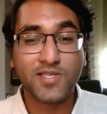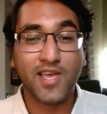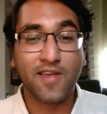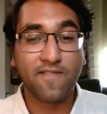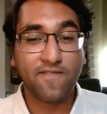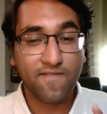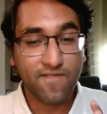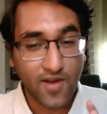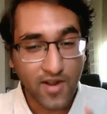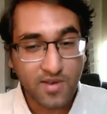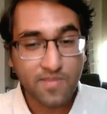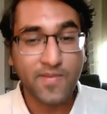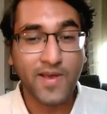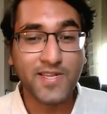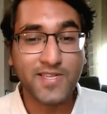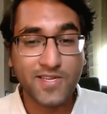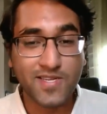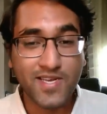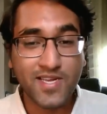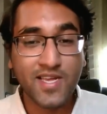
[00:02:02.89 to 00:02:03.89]
is that
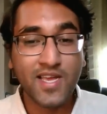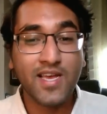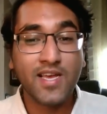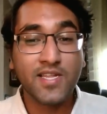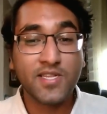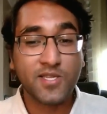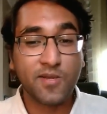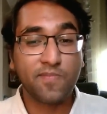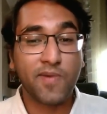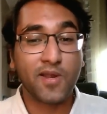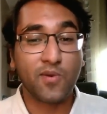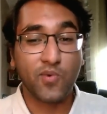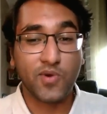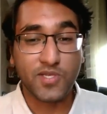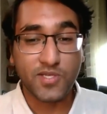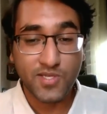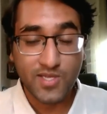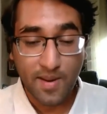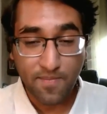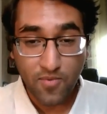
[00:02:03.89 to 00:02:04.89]
fundamentally, Tibet
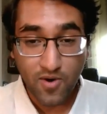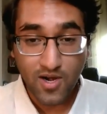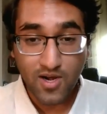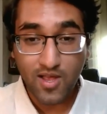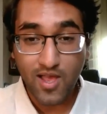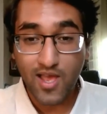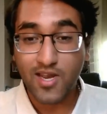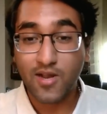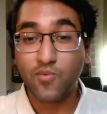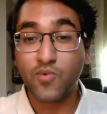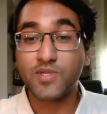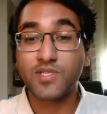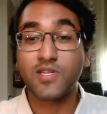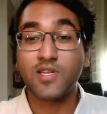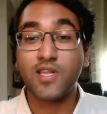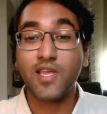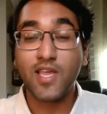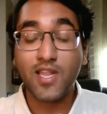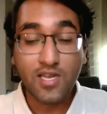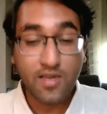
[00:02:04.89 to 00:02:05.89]
was separate and it was
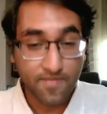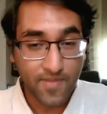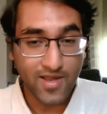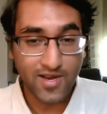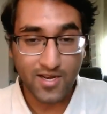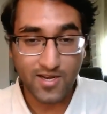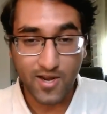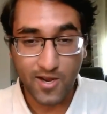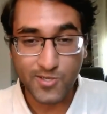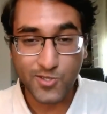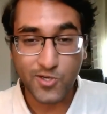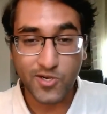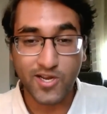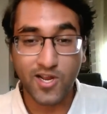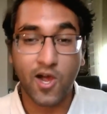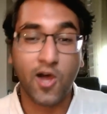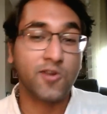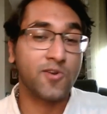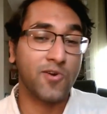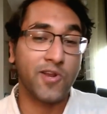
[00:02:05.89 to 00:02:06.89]
an independent
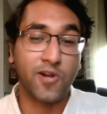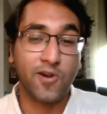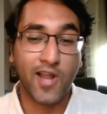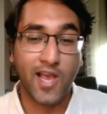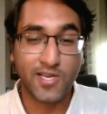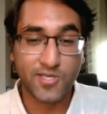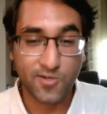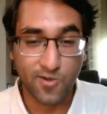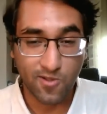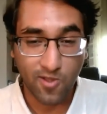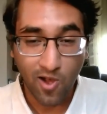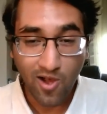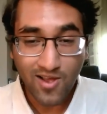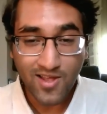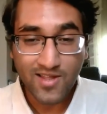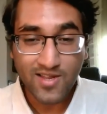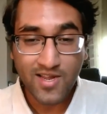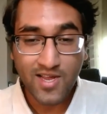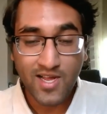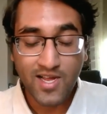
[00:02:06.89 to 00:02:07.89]
country under international
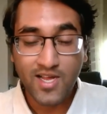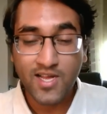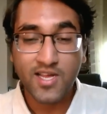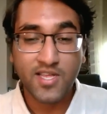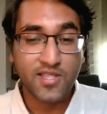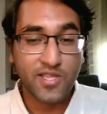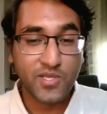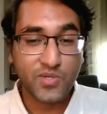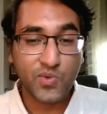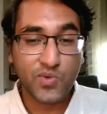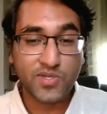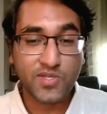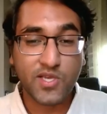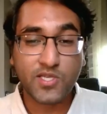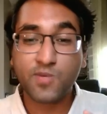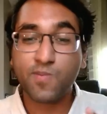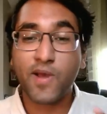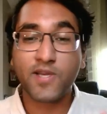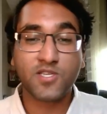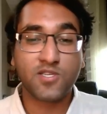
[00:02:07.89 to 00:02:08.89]
law. This was
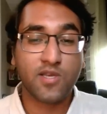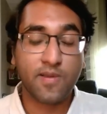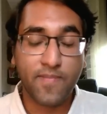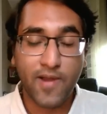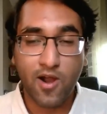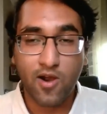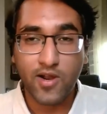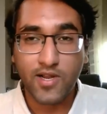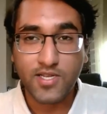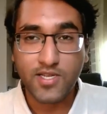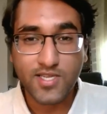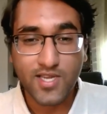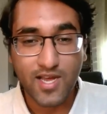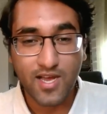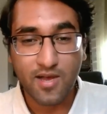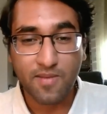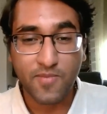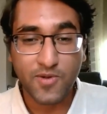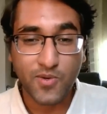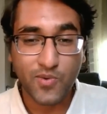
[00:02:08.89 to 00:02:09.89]
especially apparent
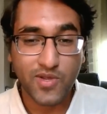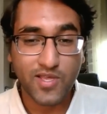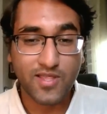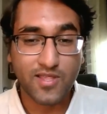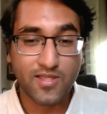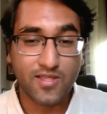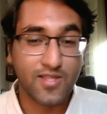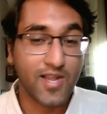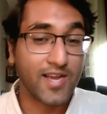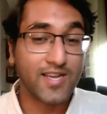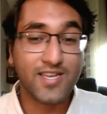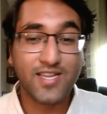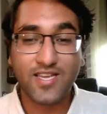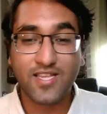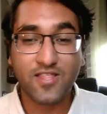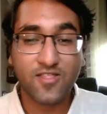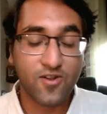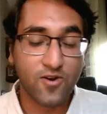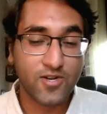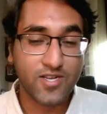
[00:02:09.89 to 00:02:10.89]
uh, between
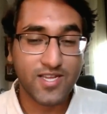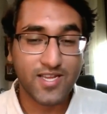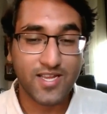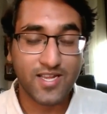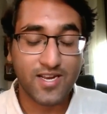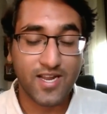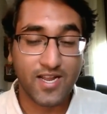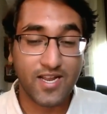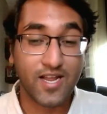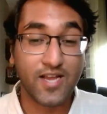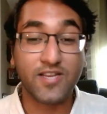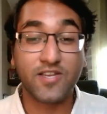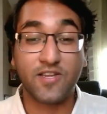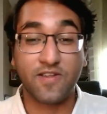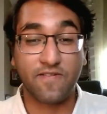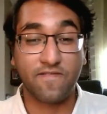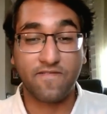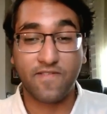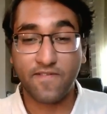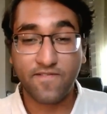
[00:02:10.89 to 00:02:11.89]
1913 and
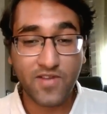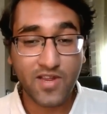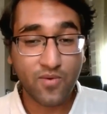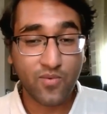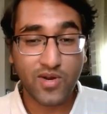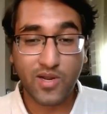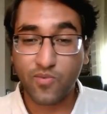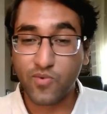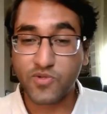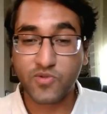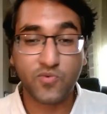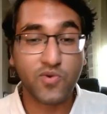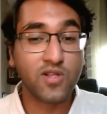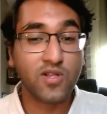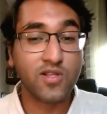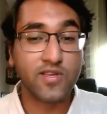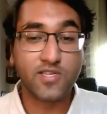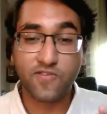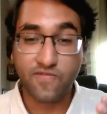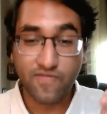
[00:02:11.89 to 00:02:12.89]
1950 when it was
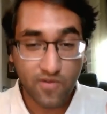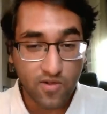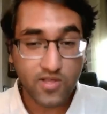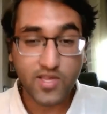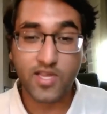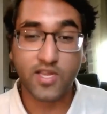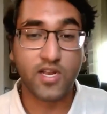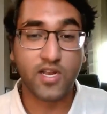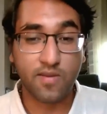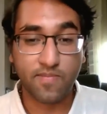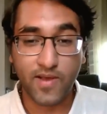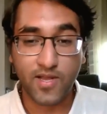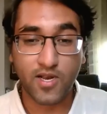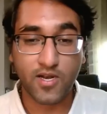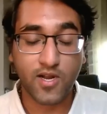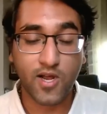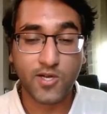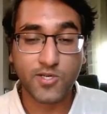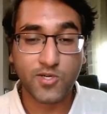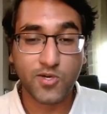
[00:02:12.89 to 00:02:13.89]
really just fully an
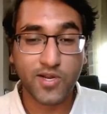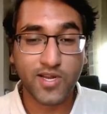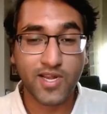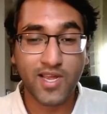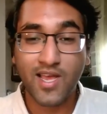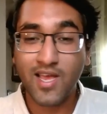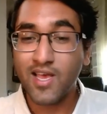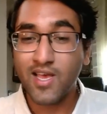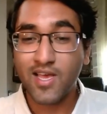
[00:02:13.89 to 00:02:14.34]
independent country.